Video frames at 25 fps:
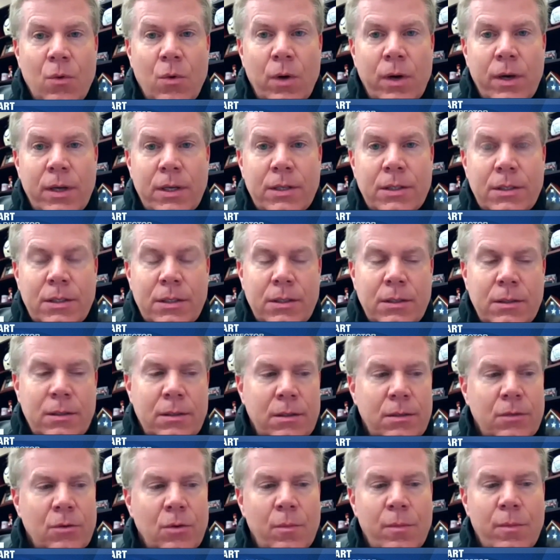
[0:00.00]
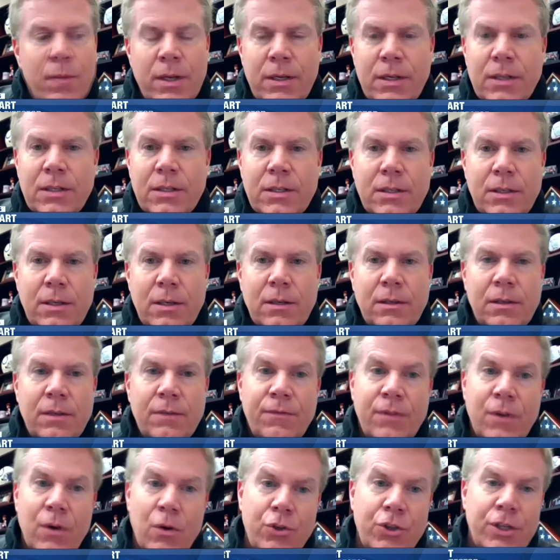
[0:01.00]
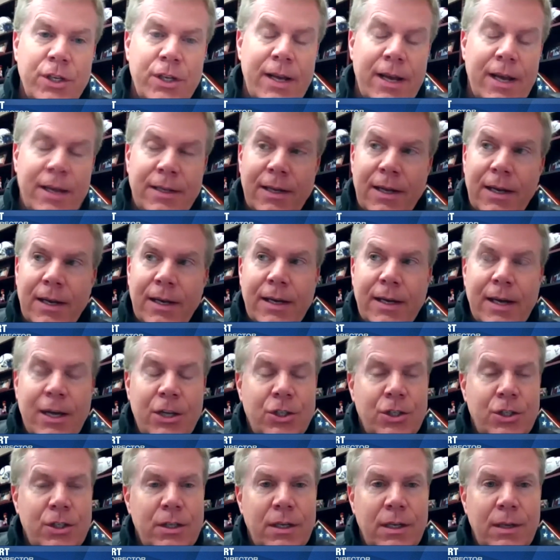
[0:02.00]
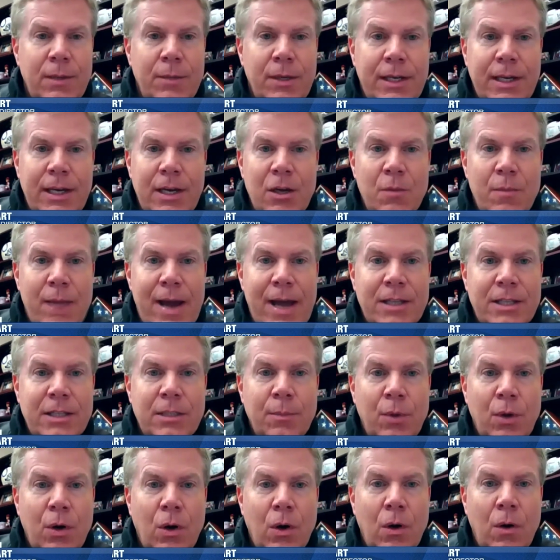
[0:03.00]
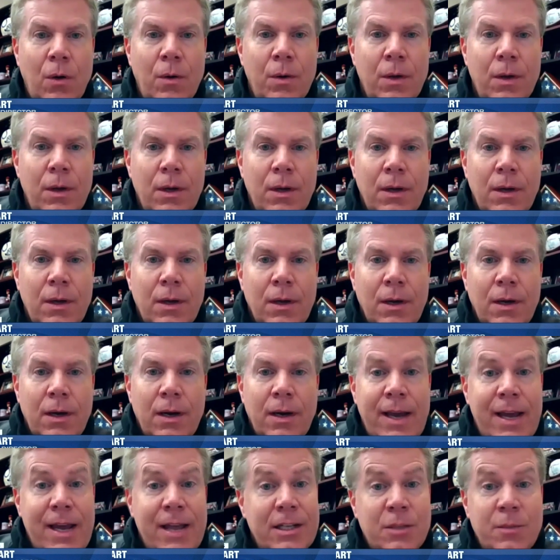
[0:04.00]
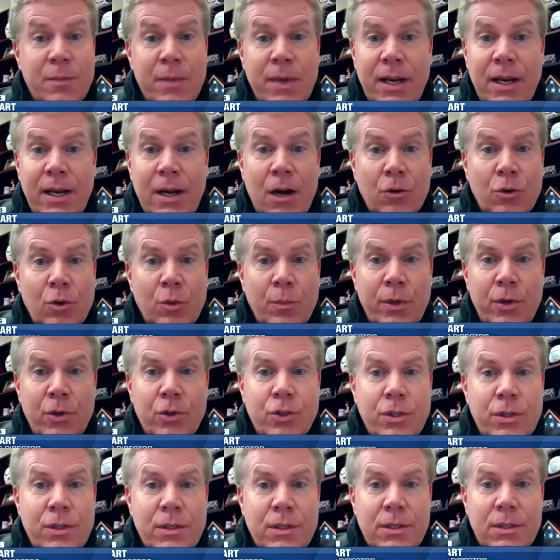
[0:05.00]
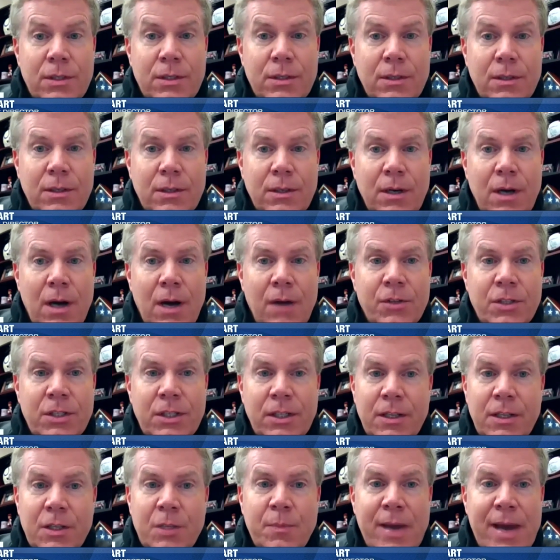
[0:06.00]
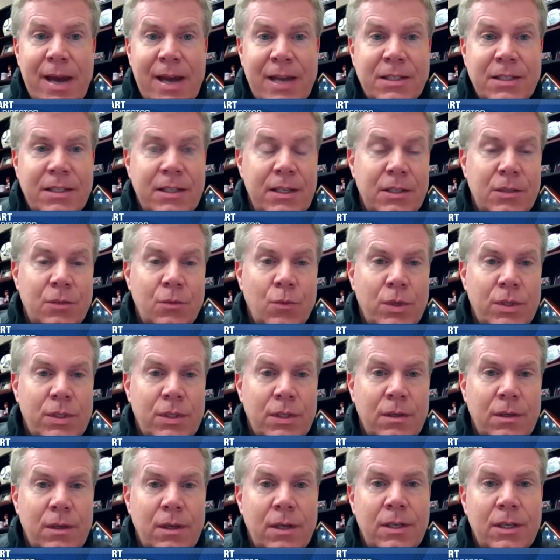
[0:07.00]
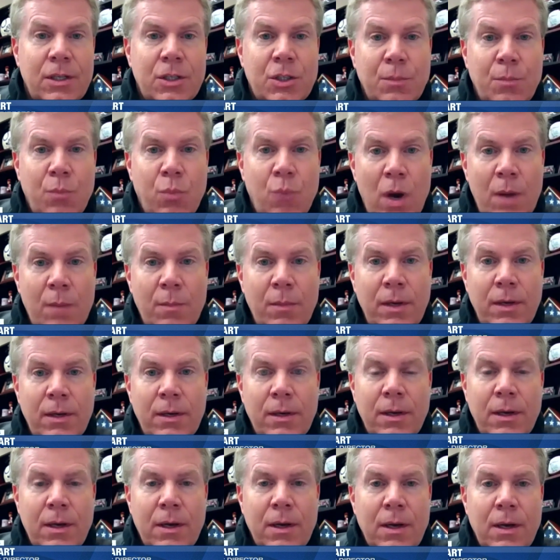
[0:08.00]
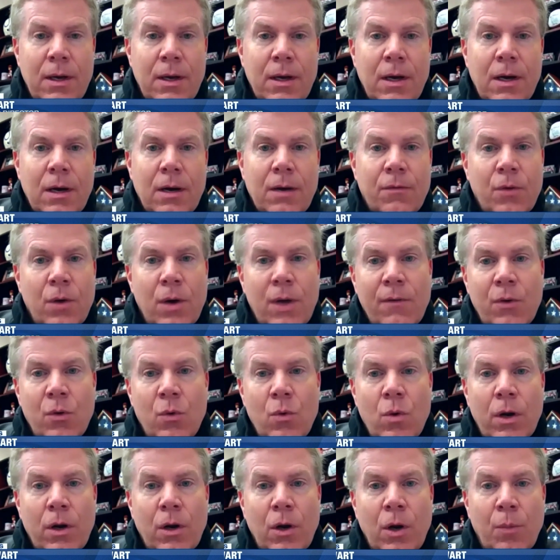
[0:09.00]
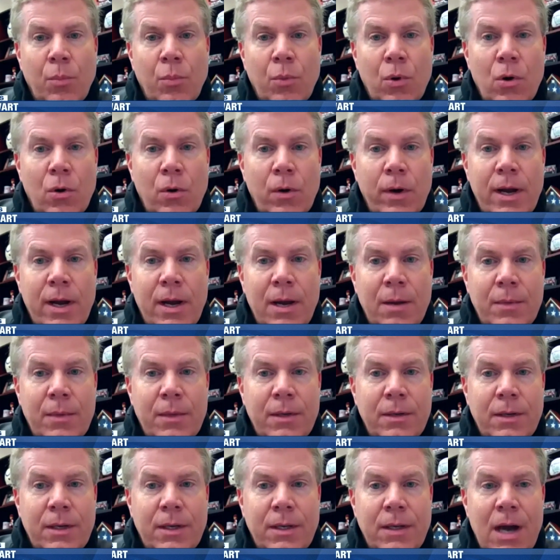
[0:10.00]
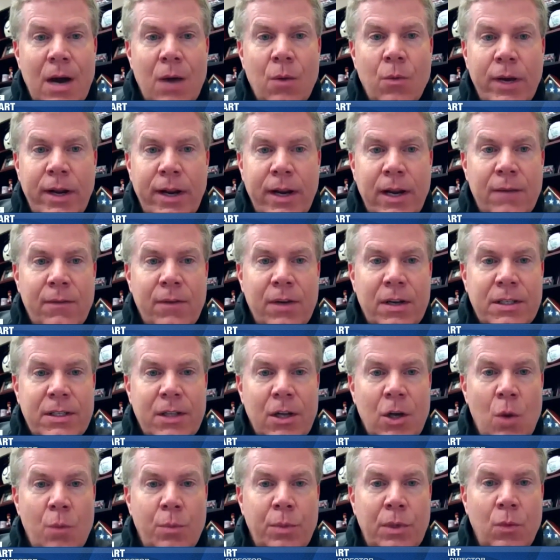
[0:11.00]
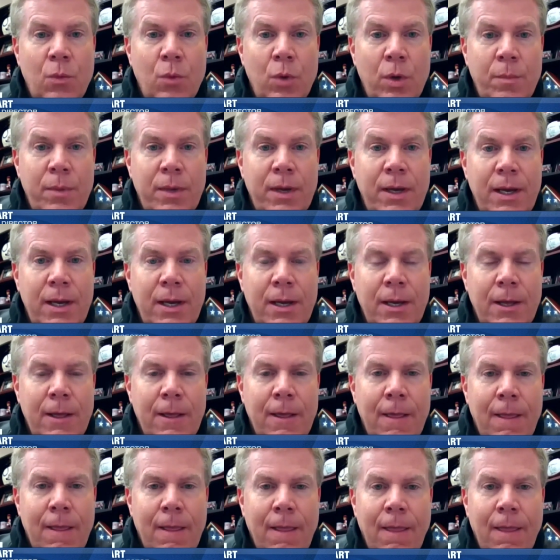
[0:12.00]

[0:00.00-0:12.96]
for his tremendous uh, devotion and dedication to WKU basketball uh, and his many contributions. Obviously, this past season was a, a disappointment for everyone in our program and, and, not what any of us had hoped it would be.